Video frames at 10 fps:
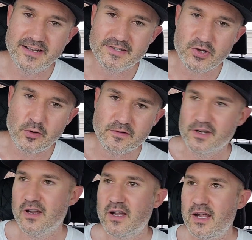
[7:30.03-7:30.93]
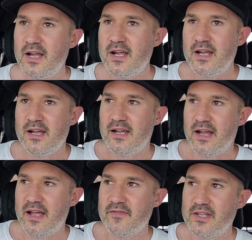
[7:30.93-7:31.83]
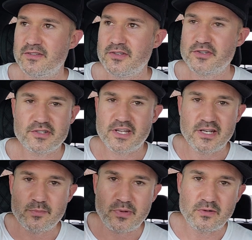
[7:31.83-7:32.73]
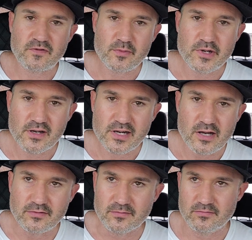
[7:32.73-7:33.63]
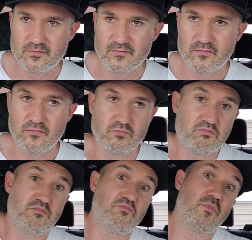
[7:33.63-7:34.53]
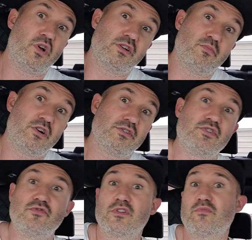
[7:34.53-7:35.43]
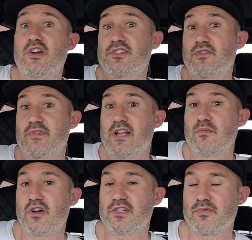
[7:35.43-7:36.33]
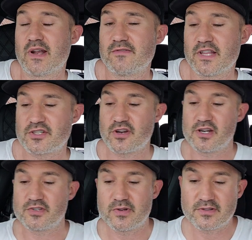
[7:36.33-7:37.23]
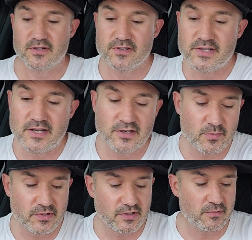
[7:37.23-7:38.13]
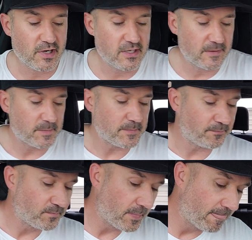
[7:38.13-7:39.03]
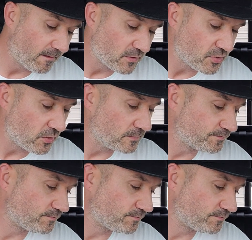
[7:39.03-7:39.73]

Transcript: it's over. And then you just get a bill from your accountant. 100 bucks, 200 bucks, 300 bucks, whatever they charge you at their standard billing rate. So